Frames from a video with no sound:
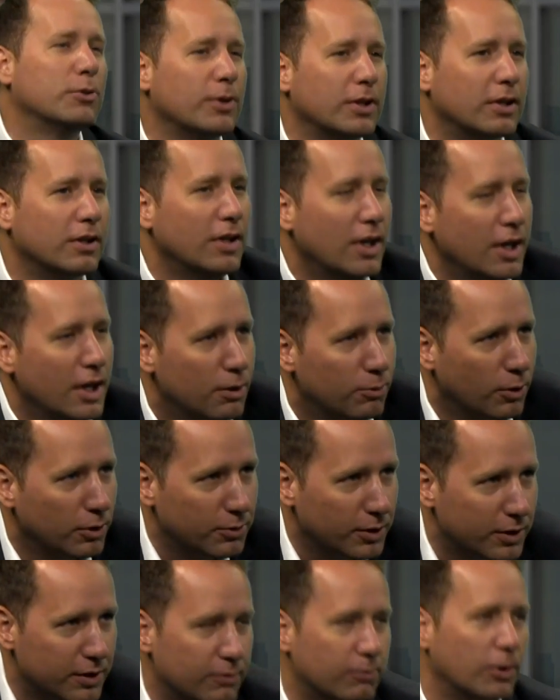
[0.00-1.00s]

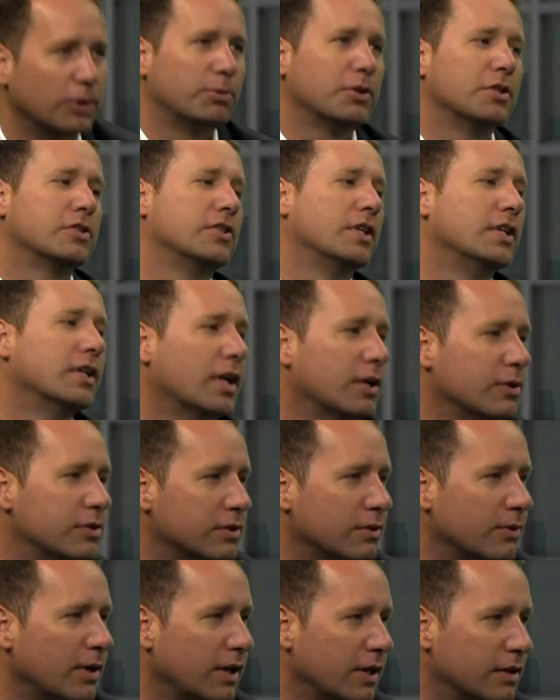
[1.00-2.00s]
we're seeing now
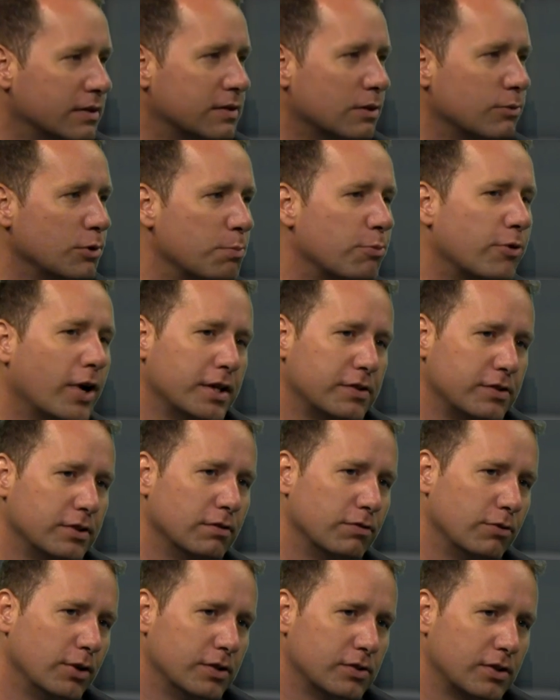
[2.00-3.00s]
is really it's a repricing
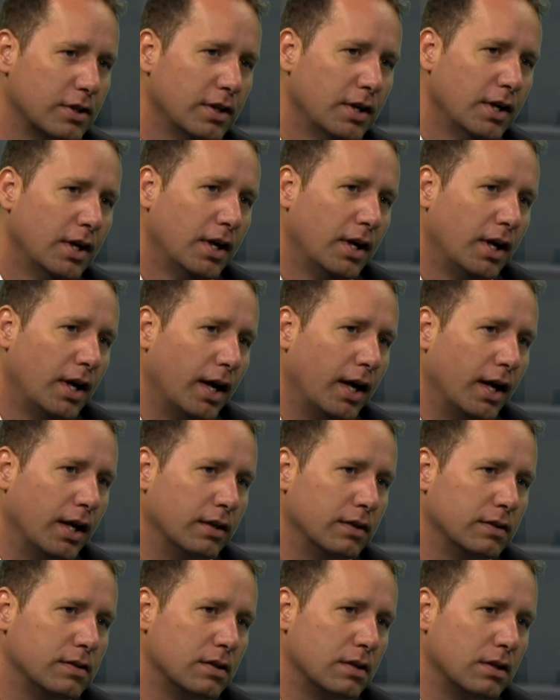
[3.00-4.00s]
of risk.
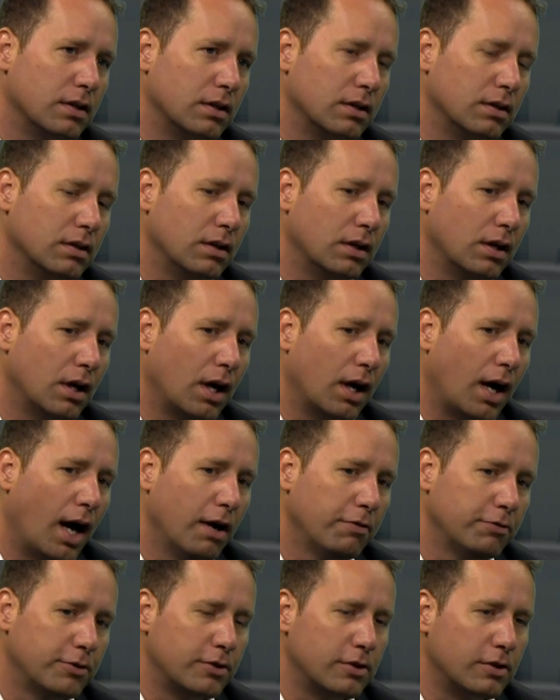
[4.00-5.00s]
And
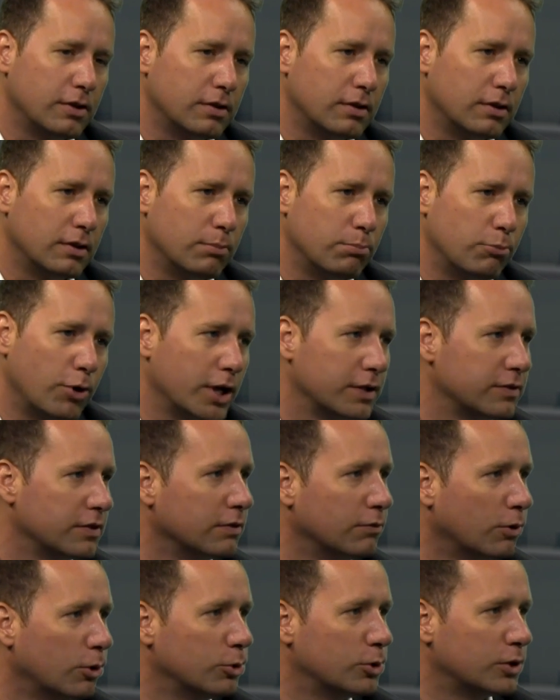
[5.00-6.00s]
after the
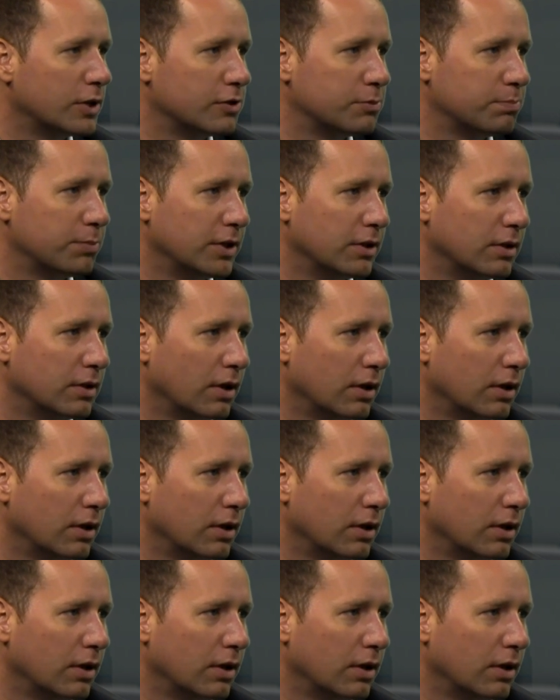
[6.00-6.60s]
Brexit vote, there's been